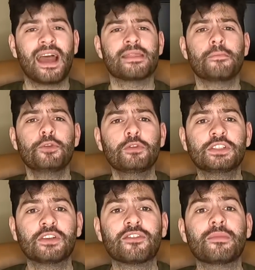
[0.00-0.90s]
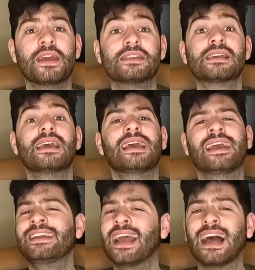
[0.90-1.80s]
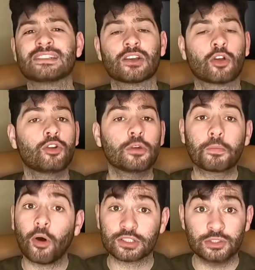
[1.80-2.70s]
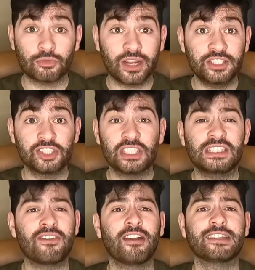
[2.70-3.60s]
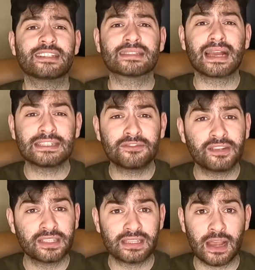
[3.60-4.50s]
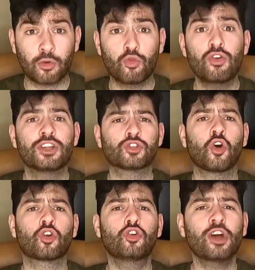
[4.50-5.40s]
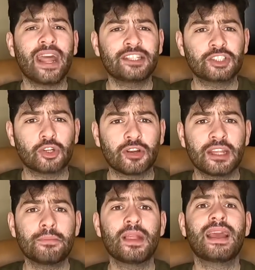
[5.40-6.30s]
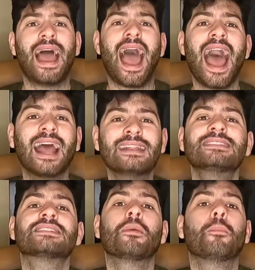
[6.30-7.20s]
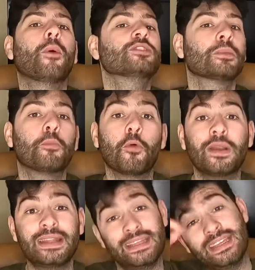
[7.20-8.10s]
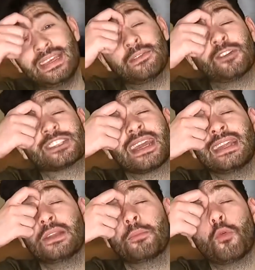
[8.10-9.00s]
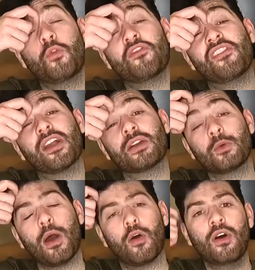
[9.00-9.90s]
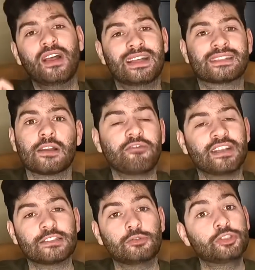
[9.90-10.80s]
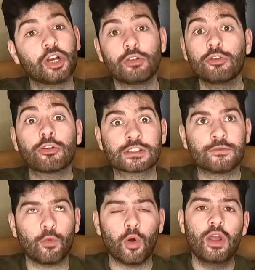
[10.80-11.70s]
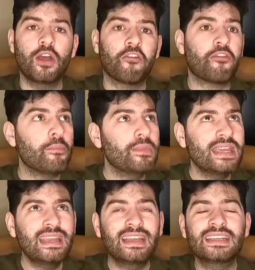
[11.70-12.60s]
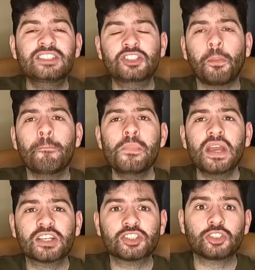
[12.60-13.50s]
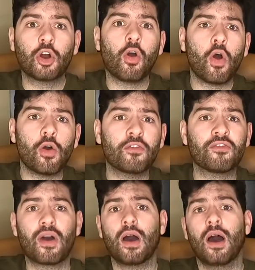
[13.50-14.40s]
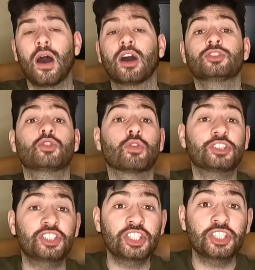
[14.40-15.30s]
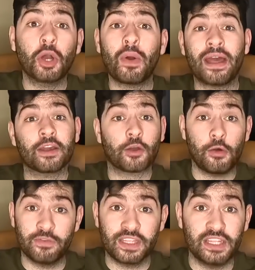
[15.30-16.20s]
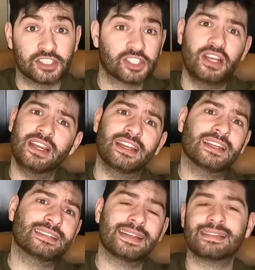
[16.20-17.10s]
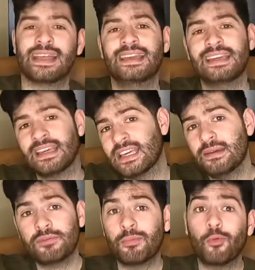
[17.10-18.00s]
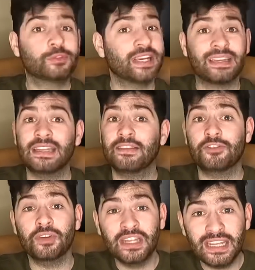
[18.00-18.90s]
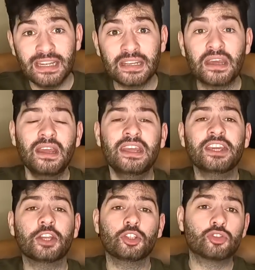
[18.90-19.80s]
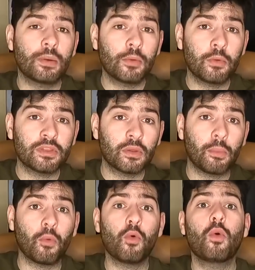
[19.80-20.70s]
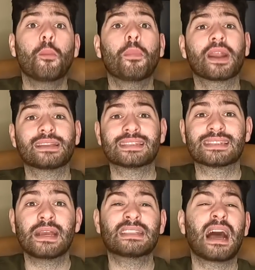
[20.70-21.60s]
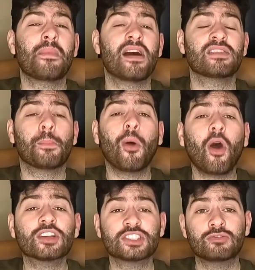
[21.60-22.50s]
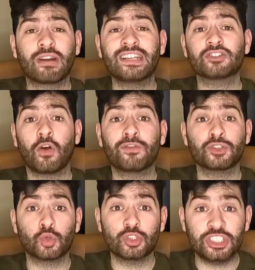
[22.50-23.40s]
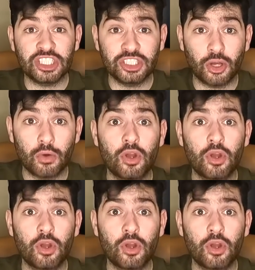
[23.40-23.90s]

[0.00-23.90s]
And the beauty of him is he has good passing range, he's very decisive in a tackle, he's got a good engine on him, and most importantly, he can retain the ball very well. It's something that Tuchel looks for. For me, he's a mixture of Jorginho and a Kovacic, in the sense that he can keep the ball ticking if you need it, he can dribble with the ball, but at the same time have the passing range of a Jorginho.